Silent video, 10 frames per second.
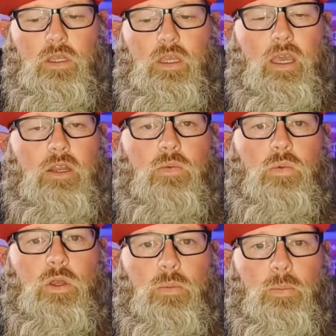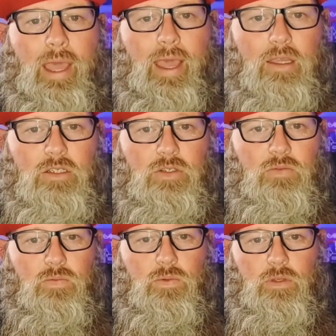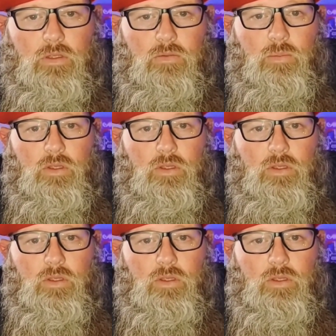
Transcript: He had a real passion for this